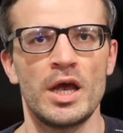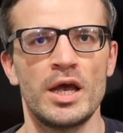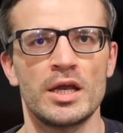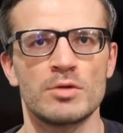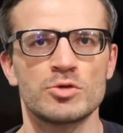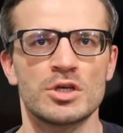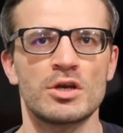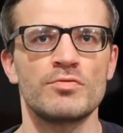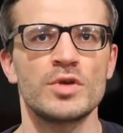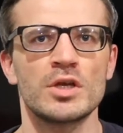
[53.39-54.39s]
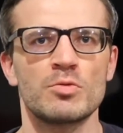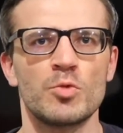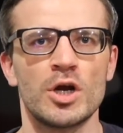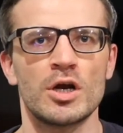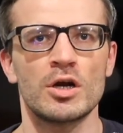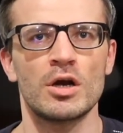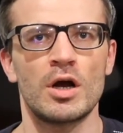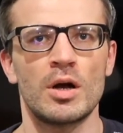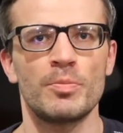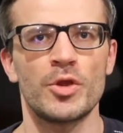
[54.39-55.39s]
and it was inconvenient where
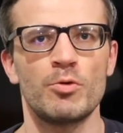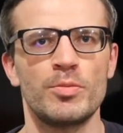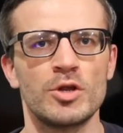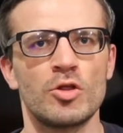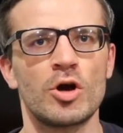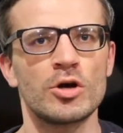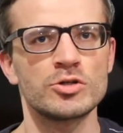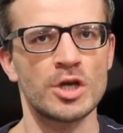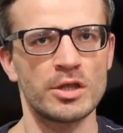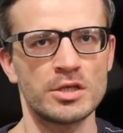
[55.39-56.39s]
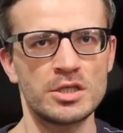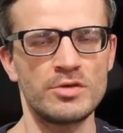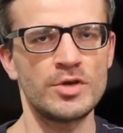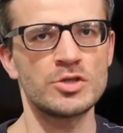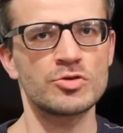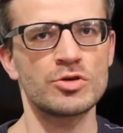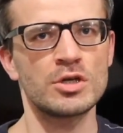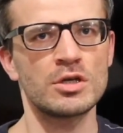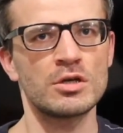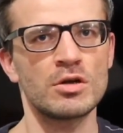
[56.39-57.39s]
um, it would be large on the TV
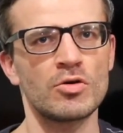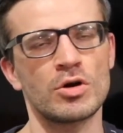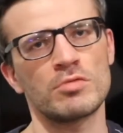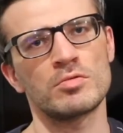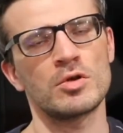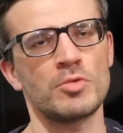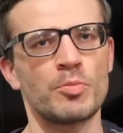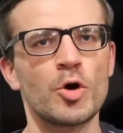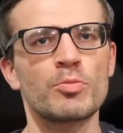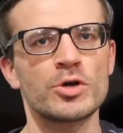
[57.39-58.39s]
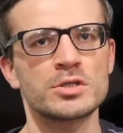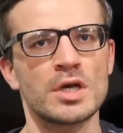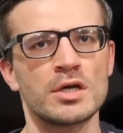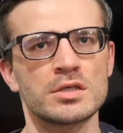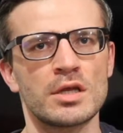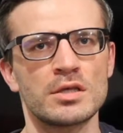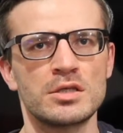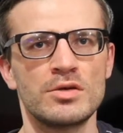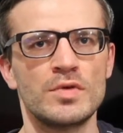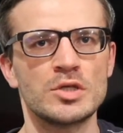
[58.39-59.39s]
screen or appropriate size on the
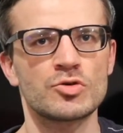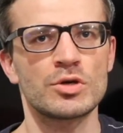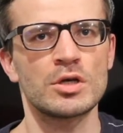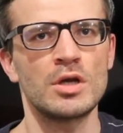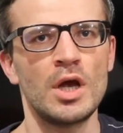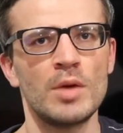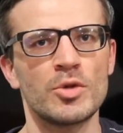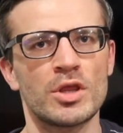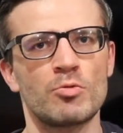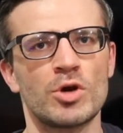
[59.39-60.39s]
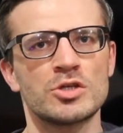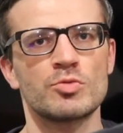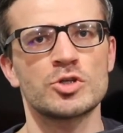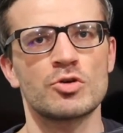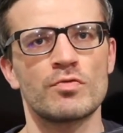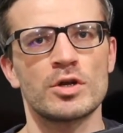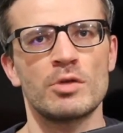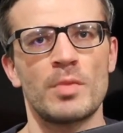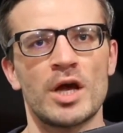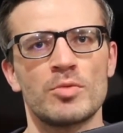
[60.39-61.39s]
TV screen, but then when I switched over to the
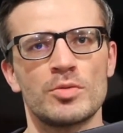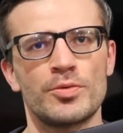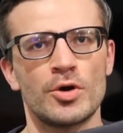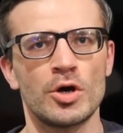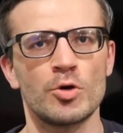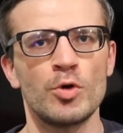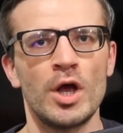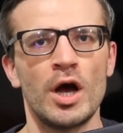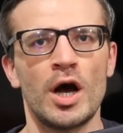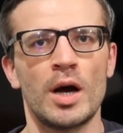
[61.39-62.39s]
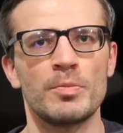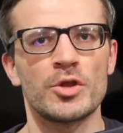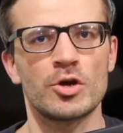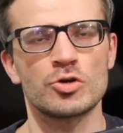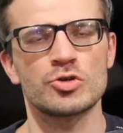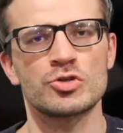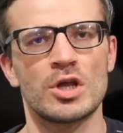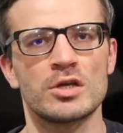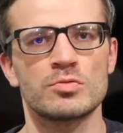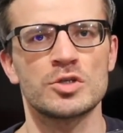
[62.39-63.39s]
MacBook Pro, um, the cursor
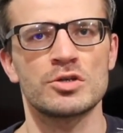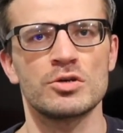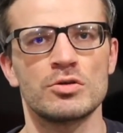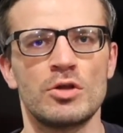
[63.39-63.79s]
size was still